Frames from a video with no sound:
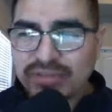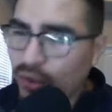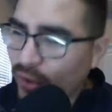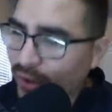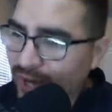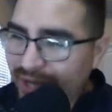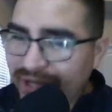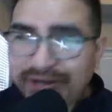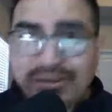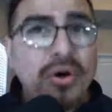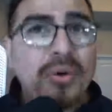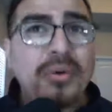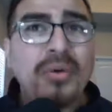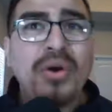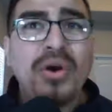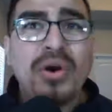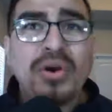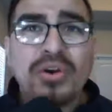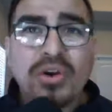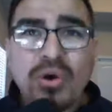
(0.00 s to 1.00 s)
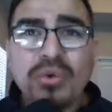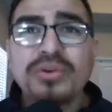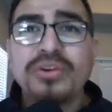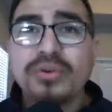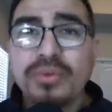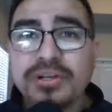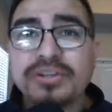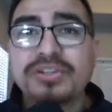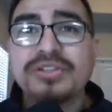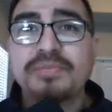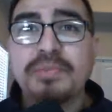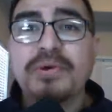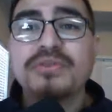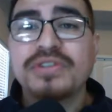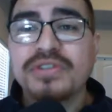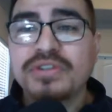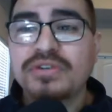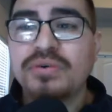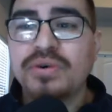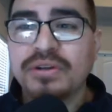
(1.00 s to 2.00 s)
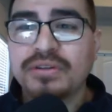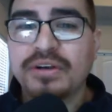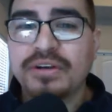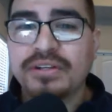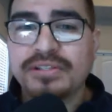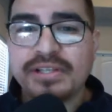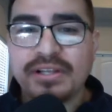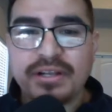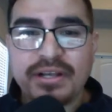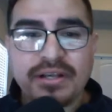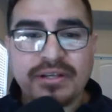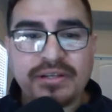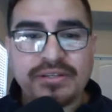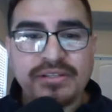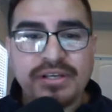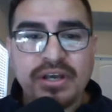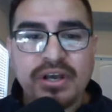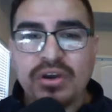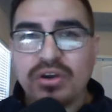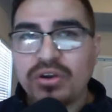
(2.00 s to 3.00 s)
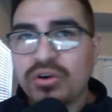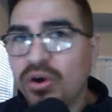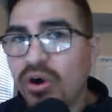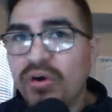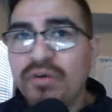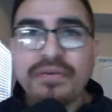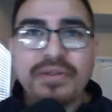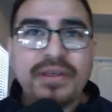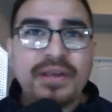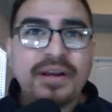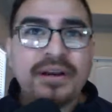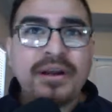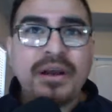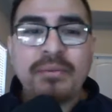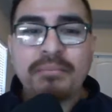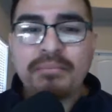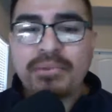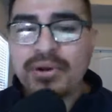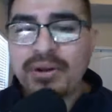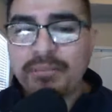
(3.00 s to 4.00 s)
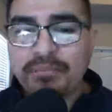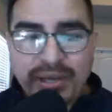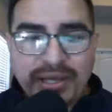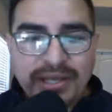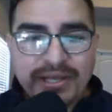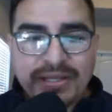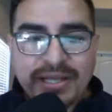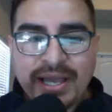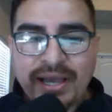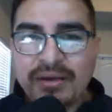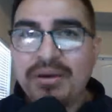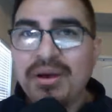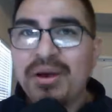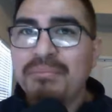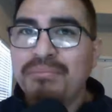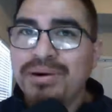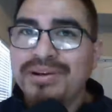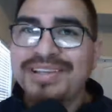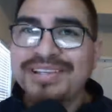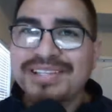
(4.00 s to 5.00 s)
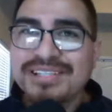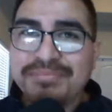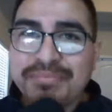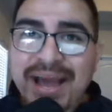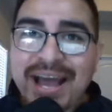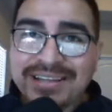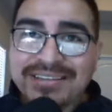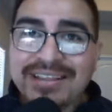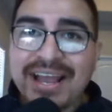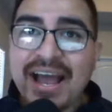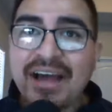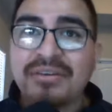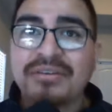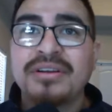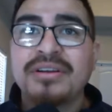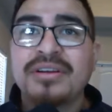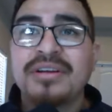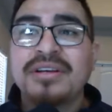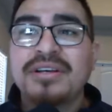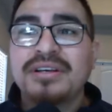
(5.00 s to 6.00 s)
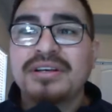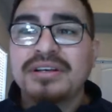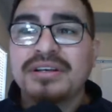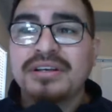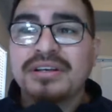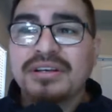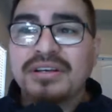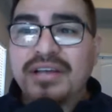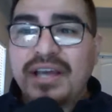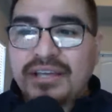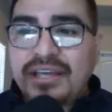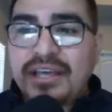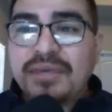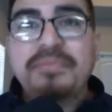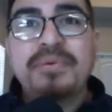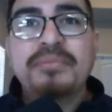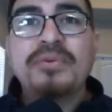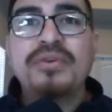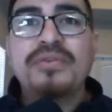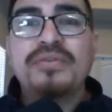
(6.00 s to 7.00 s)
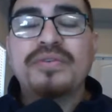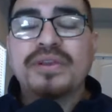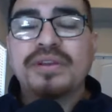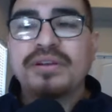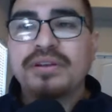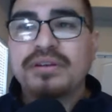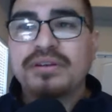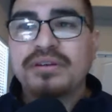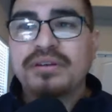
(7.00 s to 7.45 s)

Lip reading: Go ahead. Go do what you're supposed to do on Thursday, Dallas. Go over there, put a beat down, put the smack down, and keep it moving.